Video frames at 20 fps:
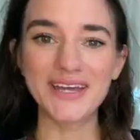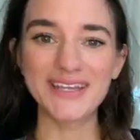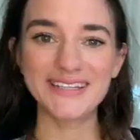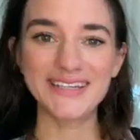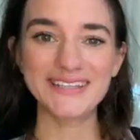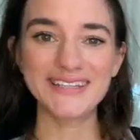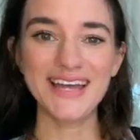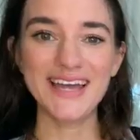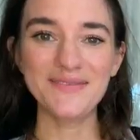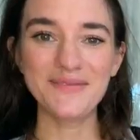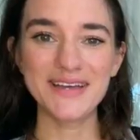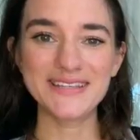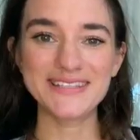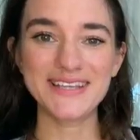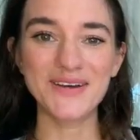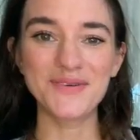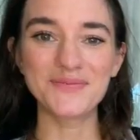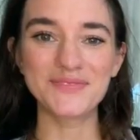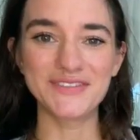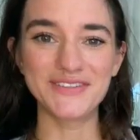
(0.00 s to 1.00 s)
The time has
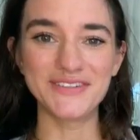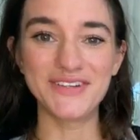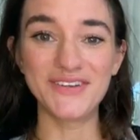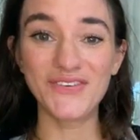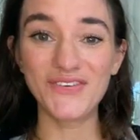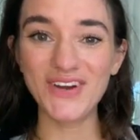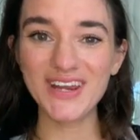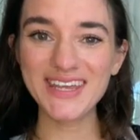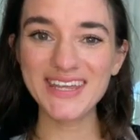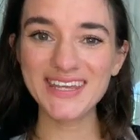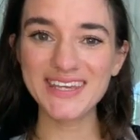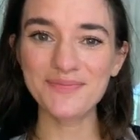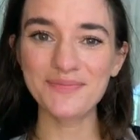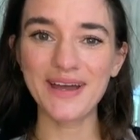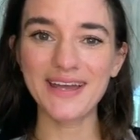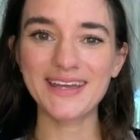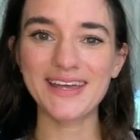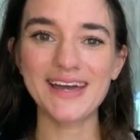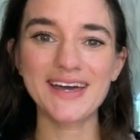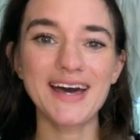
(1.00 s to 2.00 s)
come to drink
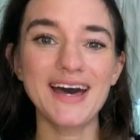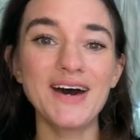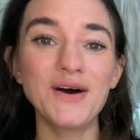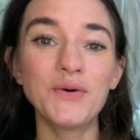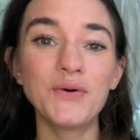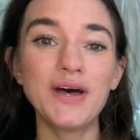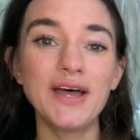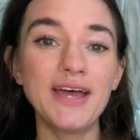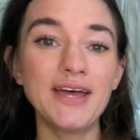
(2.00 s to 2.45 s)
my cacao,